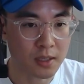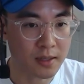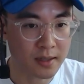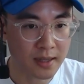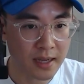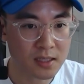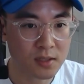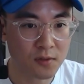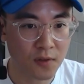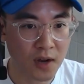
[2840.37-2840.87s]
The
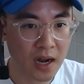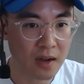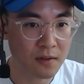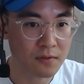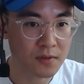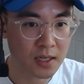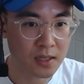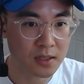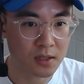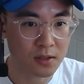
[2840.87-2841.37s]
next
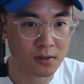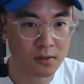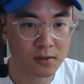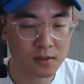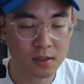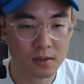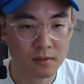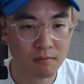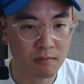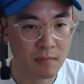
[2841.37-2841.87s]
5-10
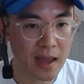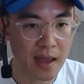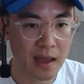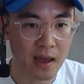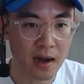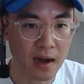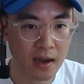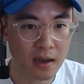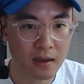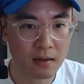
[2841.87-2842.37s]
years,
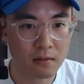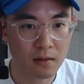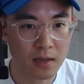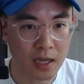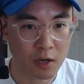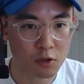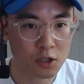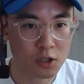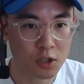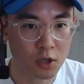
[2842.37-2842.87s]
AI,
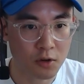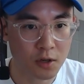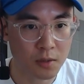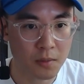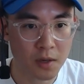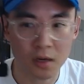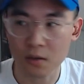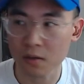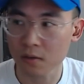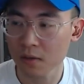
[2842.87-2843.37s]
language learning
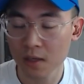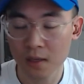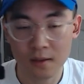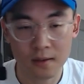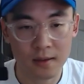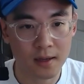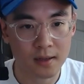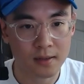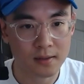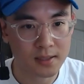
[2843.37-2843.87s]
model,
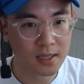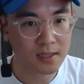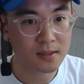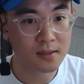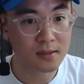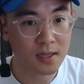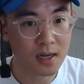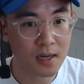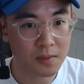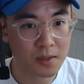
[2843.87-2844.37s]
like take
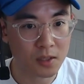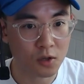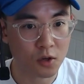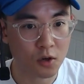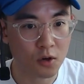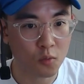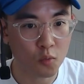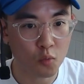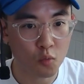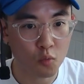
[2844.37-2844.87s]
the time and
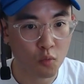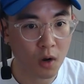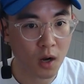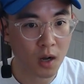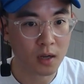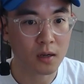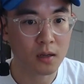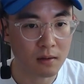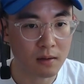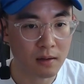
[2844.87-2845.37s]
learn
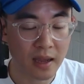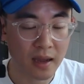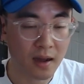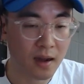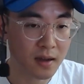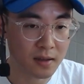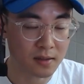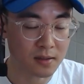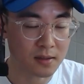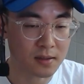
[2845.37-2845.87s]
what
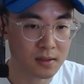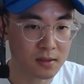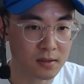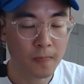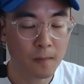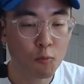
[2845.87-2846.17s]
AI is.